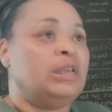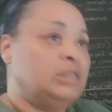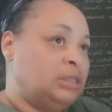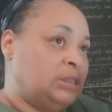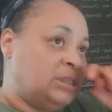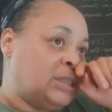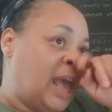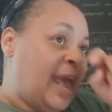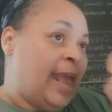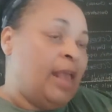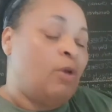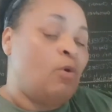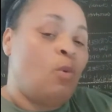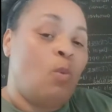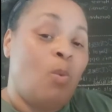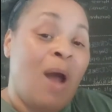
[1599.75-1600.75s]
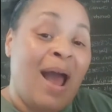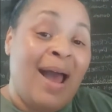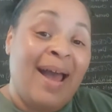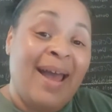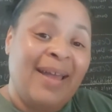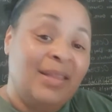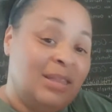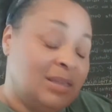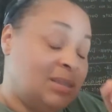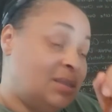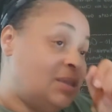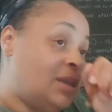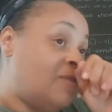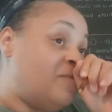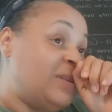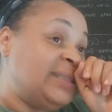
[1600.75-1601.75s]
He's saying why this
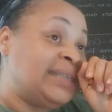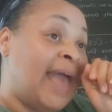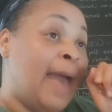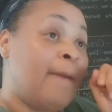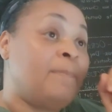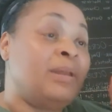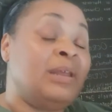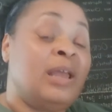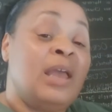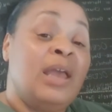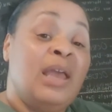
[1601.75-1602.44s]
stuff is happening.